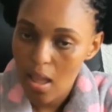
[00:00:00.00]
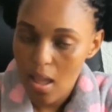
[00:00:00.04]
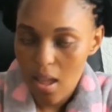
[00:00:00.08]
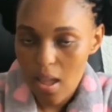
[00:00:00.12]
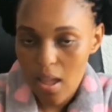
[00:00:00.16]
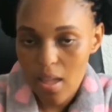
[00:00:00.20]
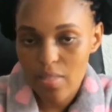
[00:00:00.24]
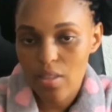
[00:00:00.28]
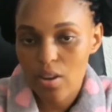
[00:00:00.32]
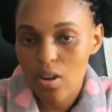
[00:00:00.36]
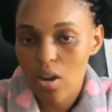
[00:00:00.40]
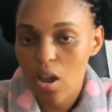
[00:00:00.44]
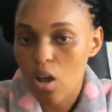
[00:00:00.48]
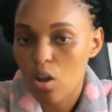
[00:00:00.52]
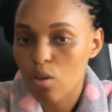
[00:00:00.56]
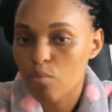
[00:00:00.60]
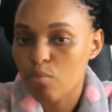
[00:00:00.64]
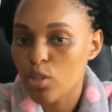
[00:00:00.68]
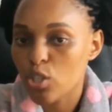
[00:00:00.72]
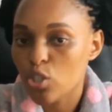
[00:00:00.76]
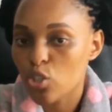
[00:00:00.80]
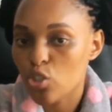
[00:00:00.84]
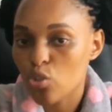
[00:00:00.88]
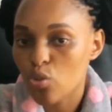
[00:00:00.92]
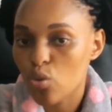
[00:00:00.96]
and then I'll
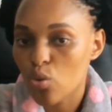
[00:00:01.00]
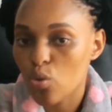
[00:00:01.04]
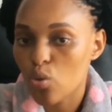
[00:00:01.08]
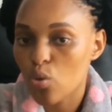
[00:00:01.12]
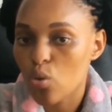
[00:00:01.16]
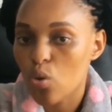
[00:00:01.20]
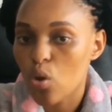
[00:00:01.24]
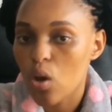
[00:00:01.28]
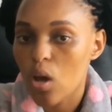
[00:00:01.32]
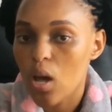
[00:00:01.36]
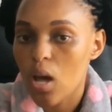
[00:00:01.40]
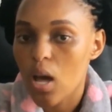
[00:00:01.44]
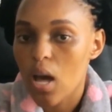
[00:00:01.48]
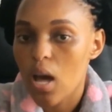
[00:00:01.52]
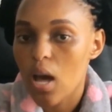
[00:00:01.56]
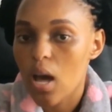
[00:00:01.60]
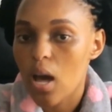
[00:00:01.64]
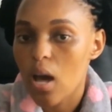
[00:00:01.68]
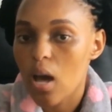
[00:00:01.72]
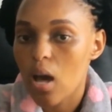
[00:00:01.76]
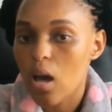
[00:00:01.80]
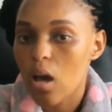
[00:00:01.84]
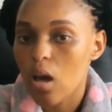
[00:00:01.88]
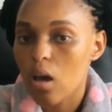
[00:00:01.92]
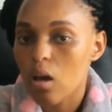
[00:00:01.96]
make sure
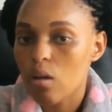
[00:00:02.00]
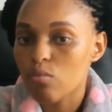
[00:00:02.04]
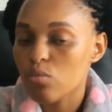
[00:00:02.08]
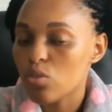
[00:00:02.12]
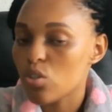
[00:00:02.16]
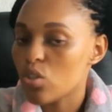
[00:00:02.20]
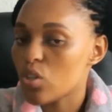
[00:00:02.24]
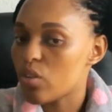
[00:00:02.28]
to